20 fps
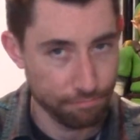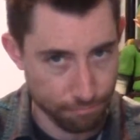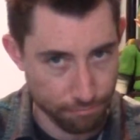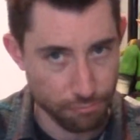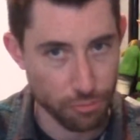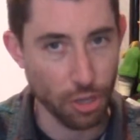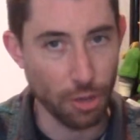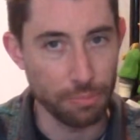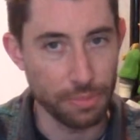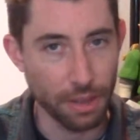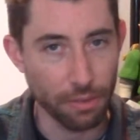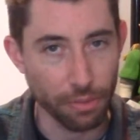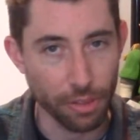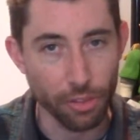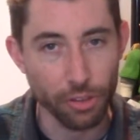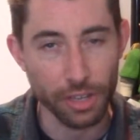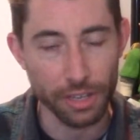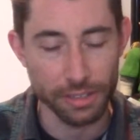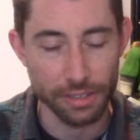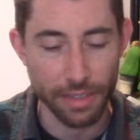So definitely
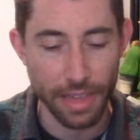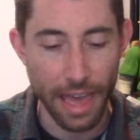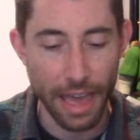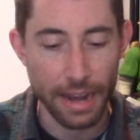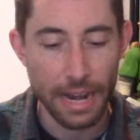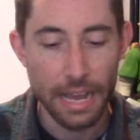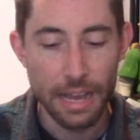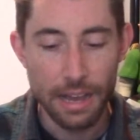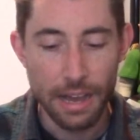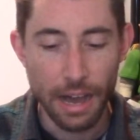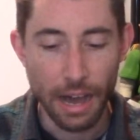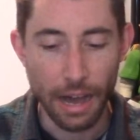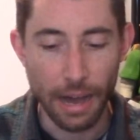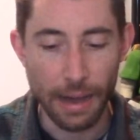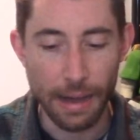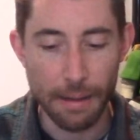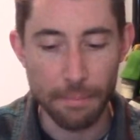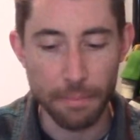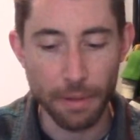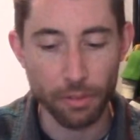look into that.
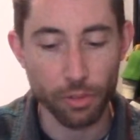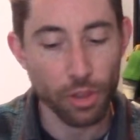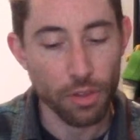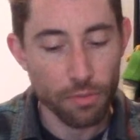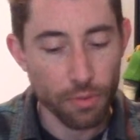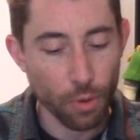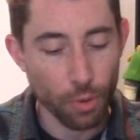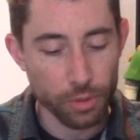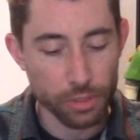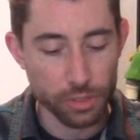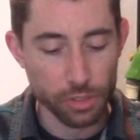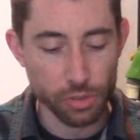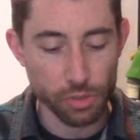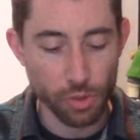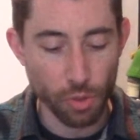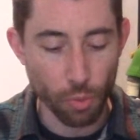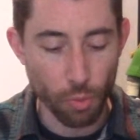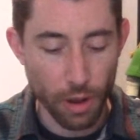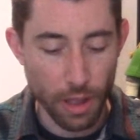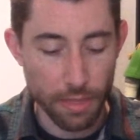Looking forward to
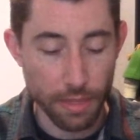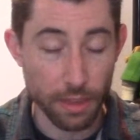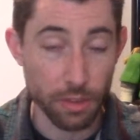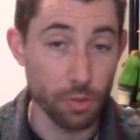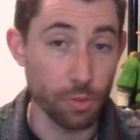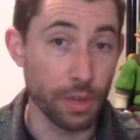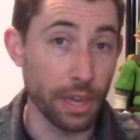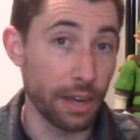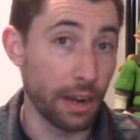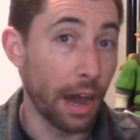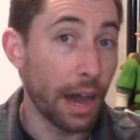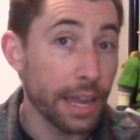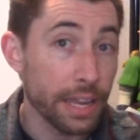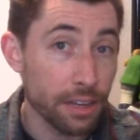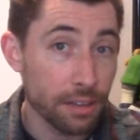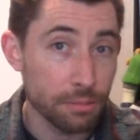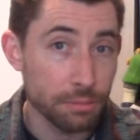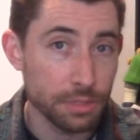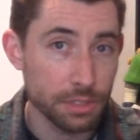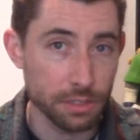the way that you get
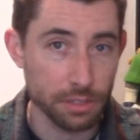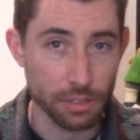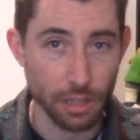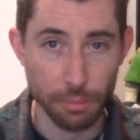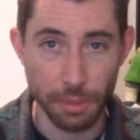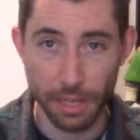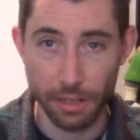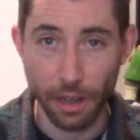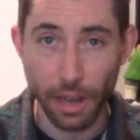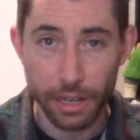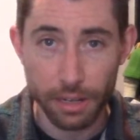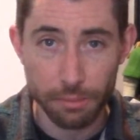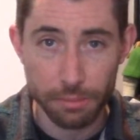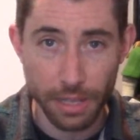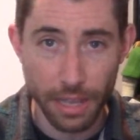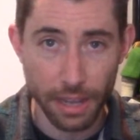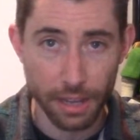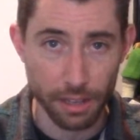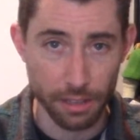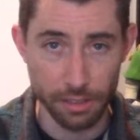items. There's going to be an item
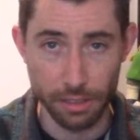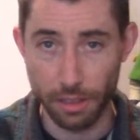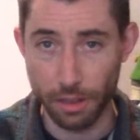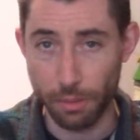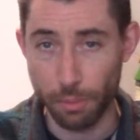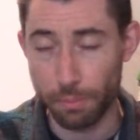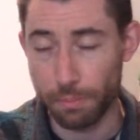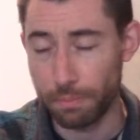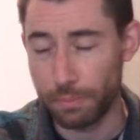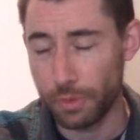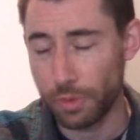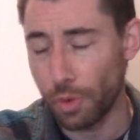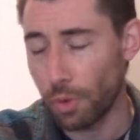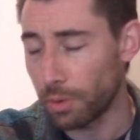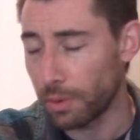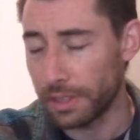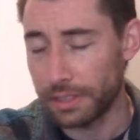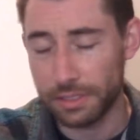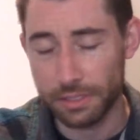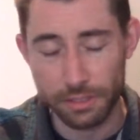deck, and
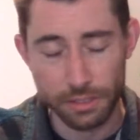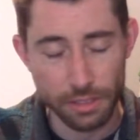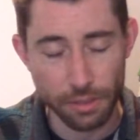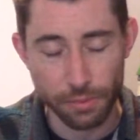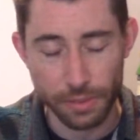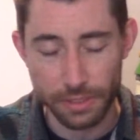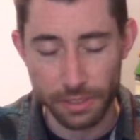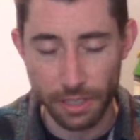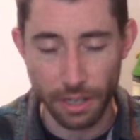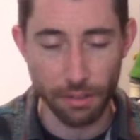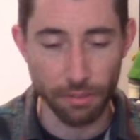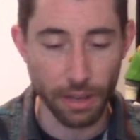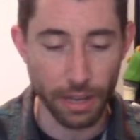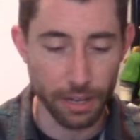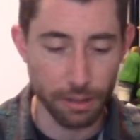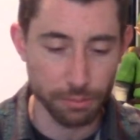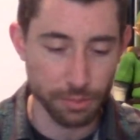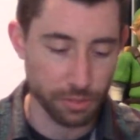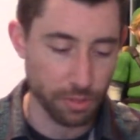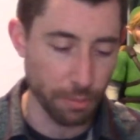totally different set of
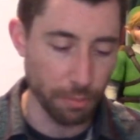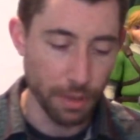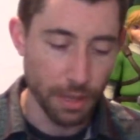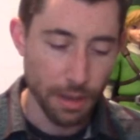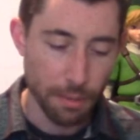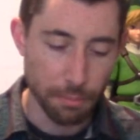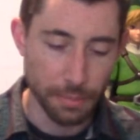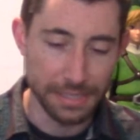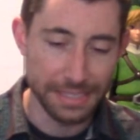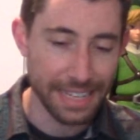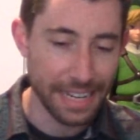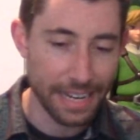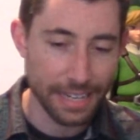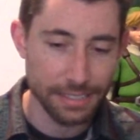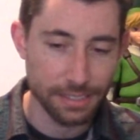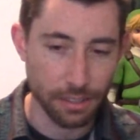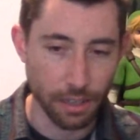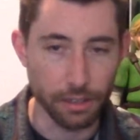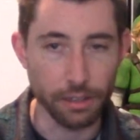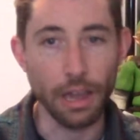items from
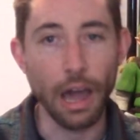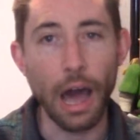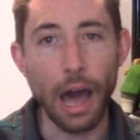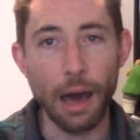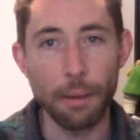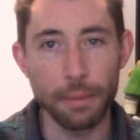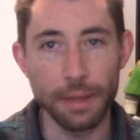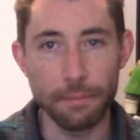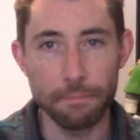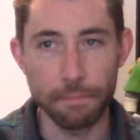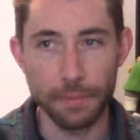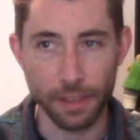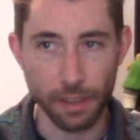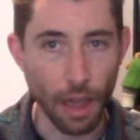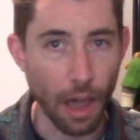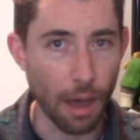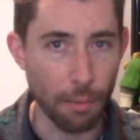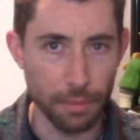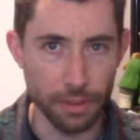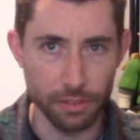mundane to uncommon to
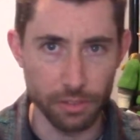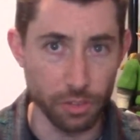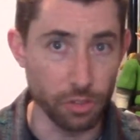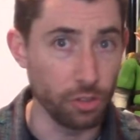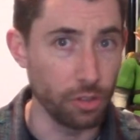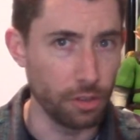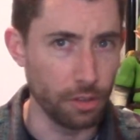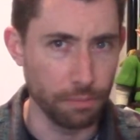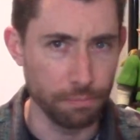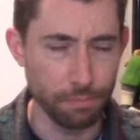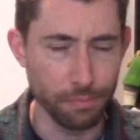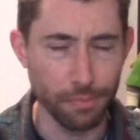common to